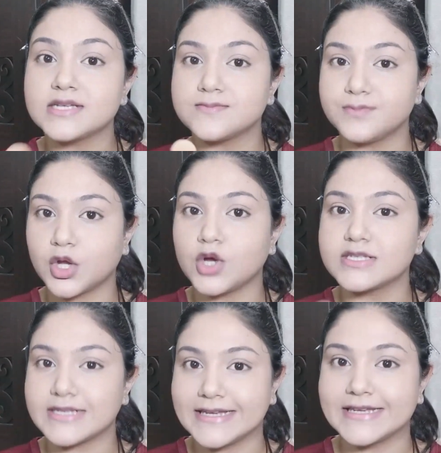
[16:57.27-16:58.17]
is
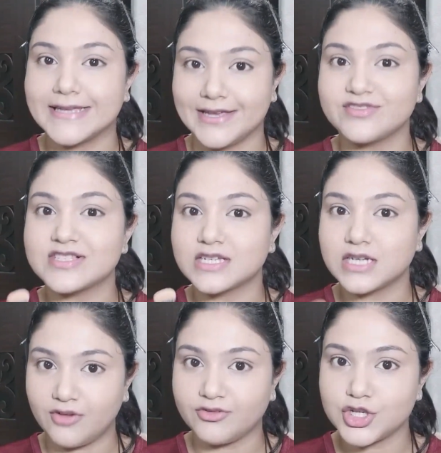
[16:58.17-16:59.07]
because it gives
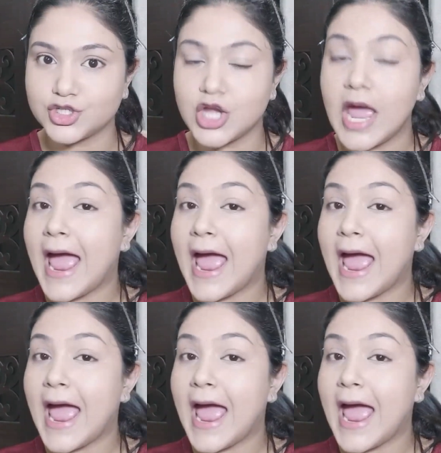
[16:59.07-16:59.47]
coverage